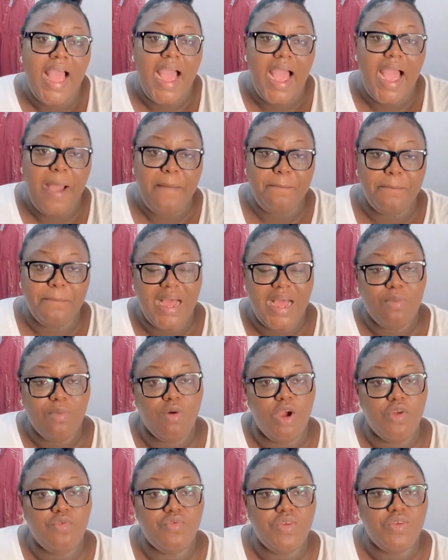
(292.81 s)
And
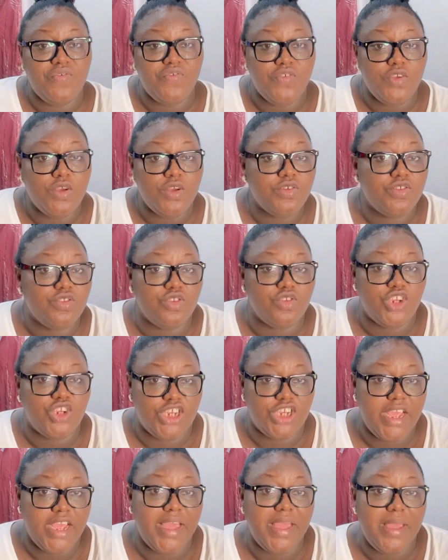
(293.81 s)
Blackboi refused to
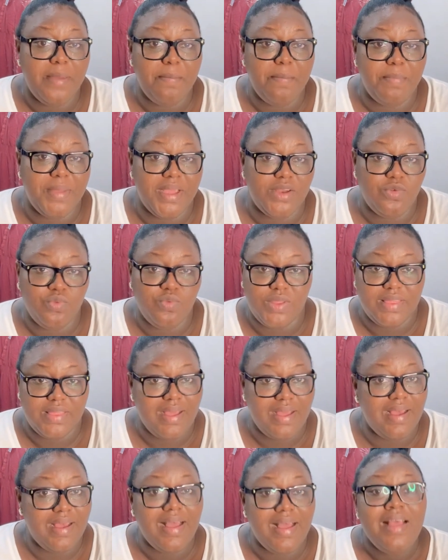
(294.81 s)
share a bed with
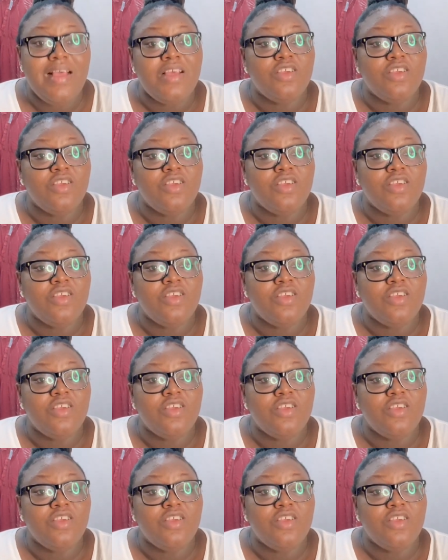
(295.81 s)
her.